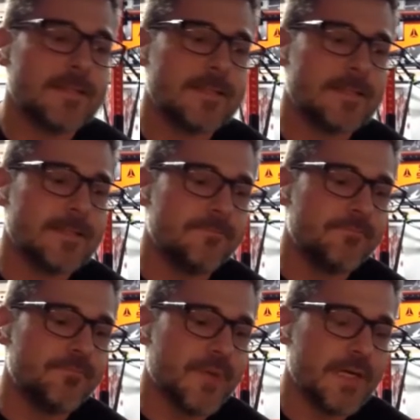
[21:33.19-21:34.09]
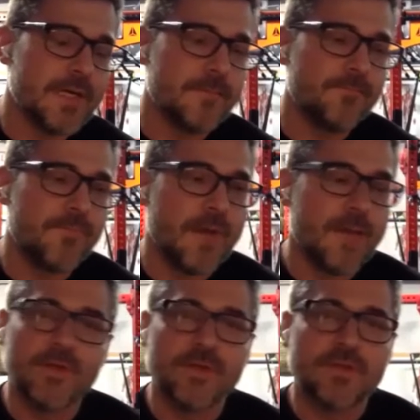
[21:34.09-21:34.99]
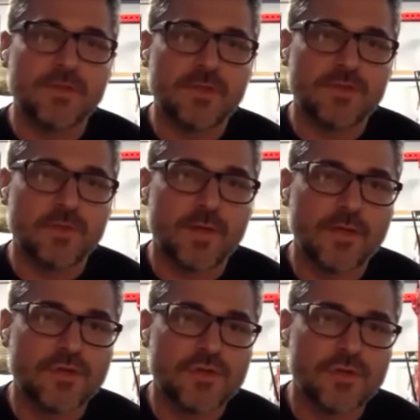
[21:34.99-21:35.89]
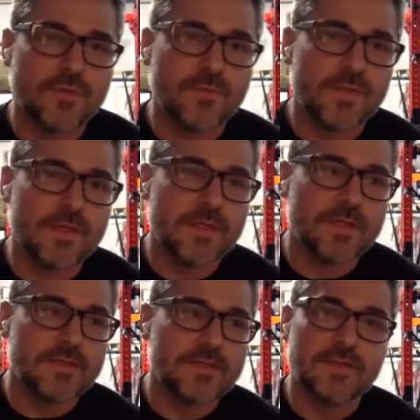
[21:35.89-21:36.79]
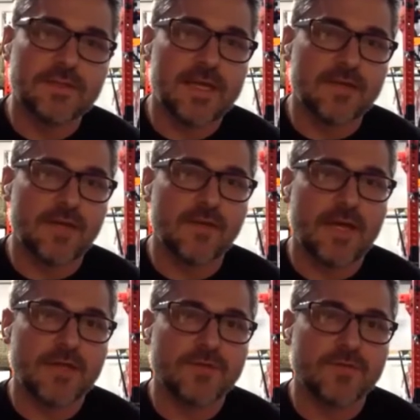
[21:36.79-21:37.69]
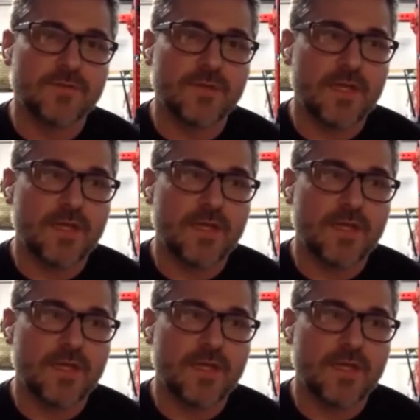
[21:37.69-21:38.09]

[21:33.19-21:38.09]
But my building's being torn down in June because it's in downtown Nashville,